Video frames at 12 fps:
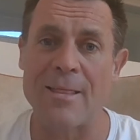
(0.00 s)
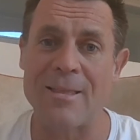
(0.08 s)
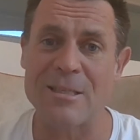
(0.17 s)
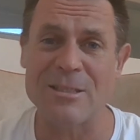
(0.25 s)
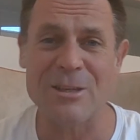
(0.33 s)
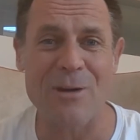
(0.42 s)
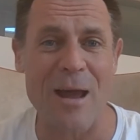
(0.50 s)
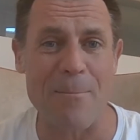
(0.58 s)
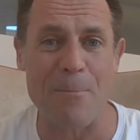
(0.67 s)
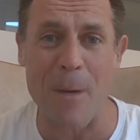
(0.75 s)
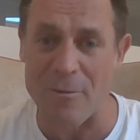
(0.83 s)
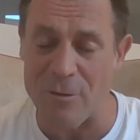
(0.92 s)
This is a great
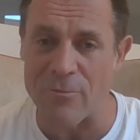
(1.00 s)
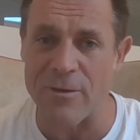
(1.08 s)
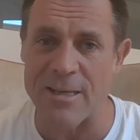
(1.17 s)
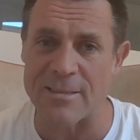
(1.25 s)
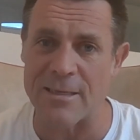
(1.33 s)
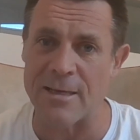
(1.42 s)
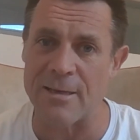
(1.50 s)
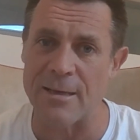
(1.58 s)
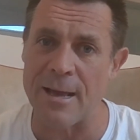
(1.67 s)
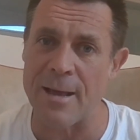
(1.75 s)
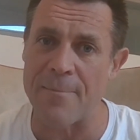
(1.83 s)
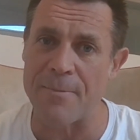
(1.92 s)
buffer visa.
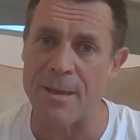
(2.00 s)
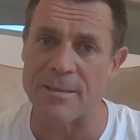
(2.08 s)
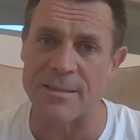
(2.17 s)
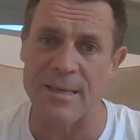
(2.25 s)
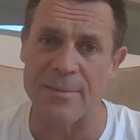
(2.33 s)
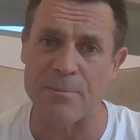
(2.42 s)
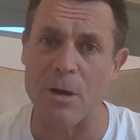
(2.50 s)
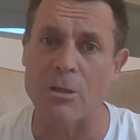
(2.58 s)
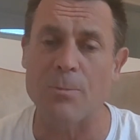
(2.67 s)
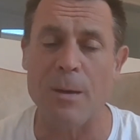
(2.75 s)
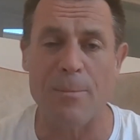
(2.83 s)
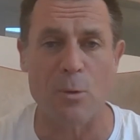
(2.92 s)
As I said,
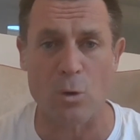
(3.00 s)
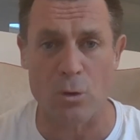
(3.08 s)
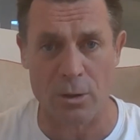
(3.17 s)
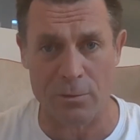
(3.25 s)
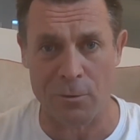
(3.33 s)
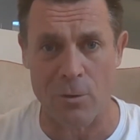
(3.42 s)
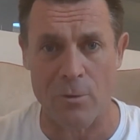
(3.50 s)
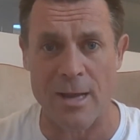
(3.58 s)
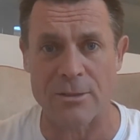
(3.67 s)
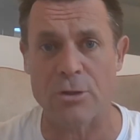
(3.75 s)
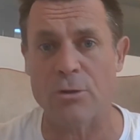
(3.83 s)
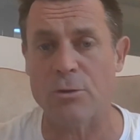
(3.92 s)
most people look at a
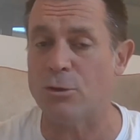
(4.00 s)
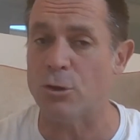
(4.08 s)
482.